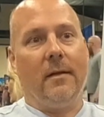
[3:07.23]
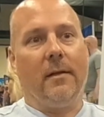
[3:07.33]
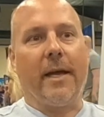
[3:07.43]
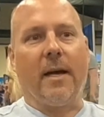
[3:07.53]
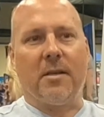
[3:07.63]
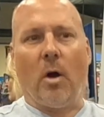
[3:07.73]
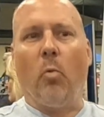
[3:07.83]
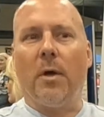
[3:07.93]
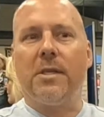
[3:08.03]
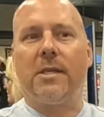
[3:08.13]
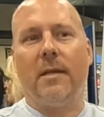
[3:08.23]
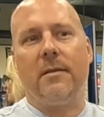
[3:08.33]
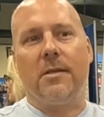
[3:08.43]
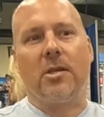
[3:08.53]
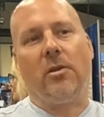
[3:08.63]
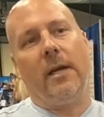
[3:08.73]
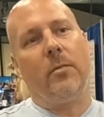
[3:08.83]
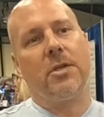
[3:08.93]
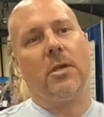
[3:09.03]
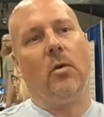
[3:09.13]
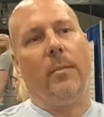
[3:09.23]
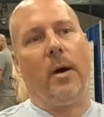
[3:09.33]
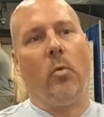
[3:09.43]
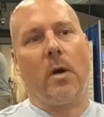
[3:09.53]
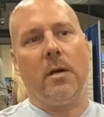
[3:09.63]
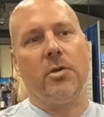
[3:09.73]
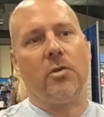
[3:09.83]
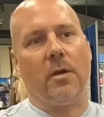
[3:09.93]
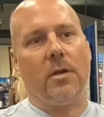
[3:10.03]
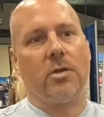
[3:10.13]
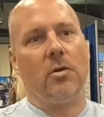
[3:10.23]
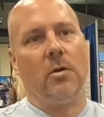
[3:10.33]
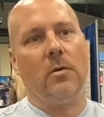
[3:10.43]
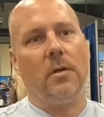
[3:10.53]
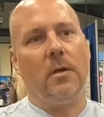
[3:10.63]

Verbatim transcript: like a one-sentence claim or so about what it is you think is true,